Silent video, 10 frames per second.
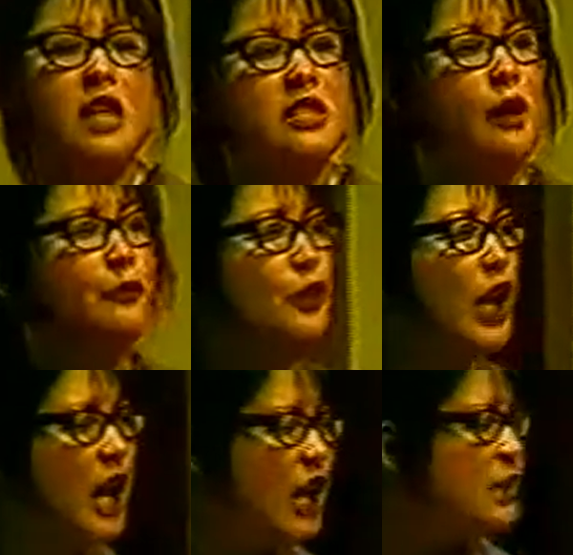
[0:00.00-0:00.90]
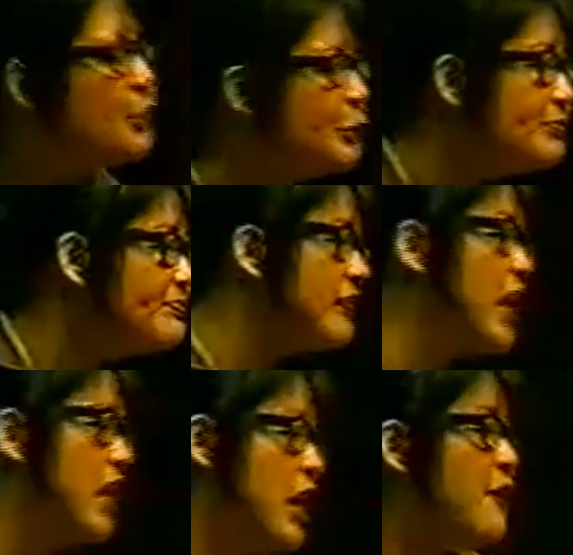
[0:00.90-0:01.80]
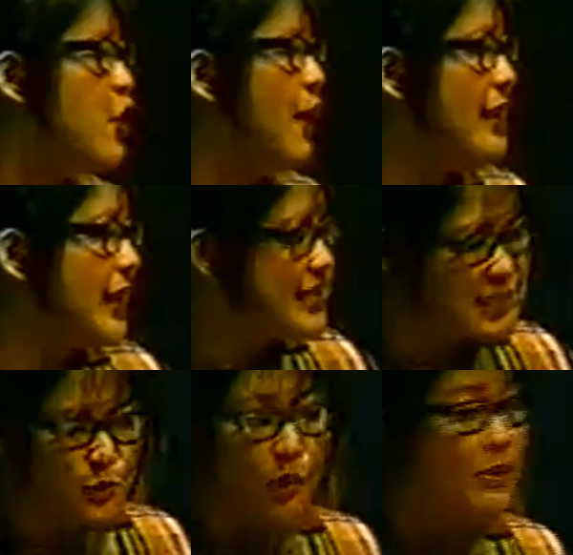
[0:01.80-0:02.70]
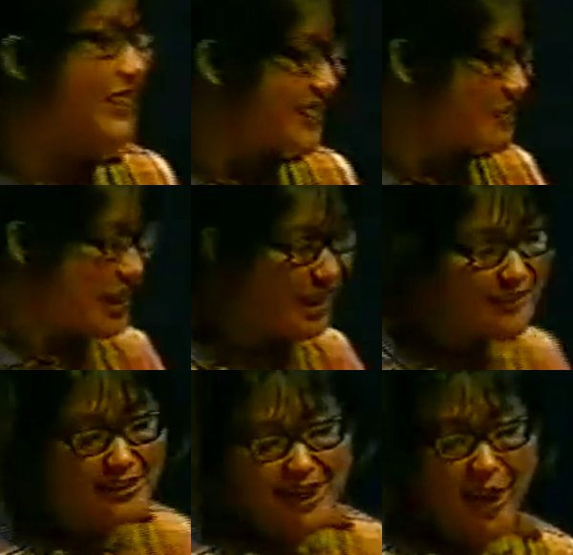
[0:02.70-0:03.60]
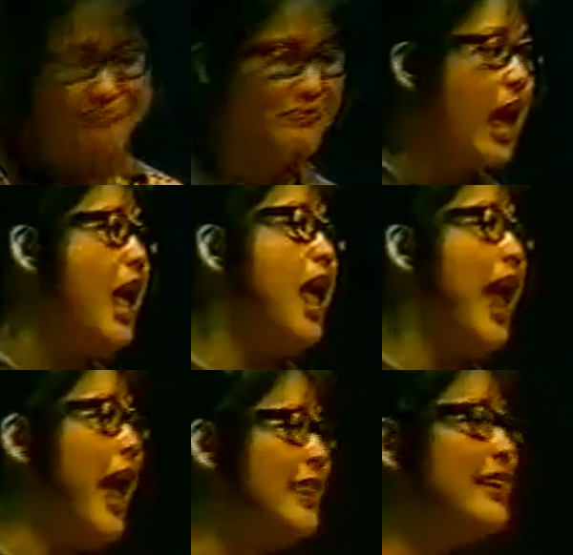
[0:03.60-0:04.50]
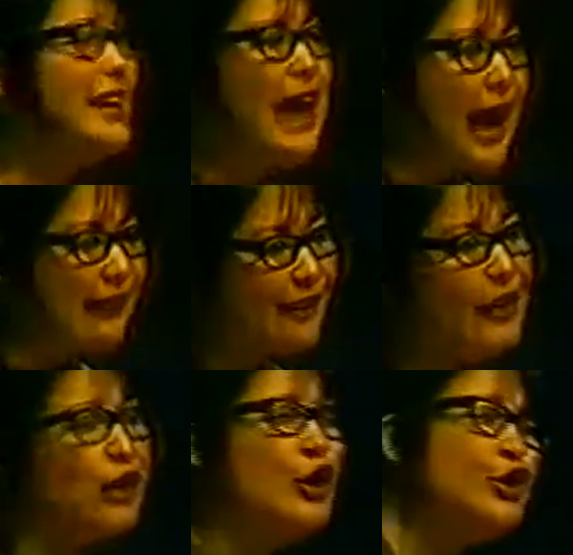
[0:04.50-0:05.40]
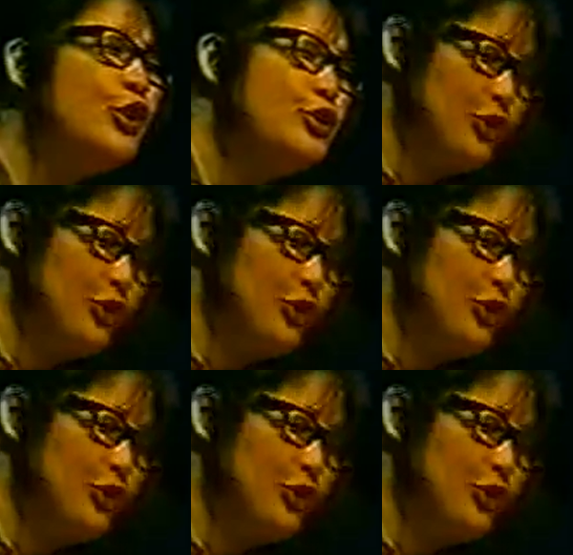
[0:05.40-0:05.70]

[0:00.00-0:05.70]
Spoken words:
so for our honeymoon, even though I can't swim because of my handicap, Alan and I take a canoe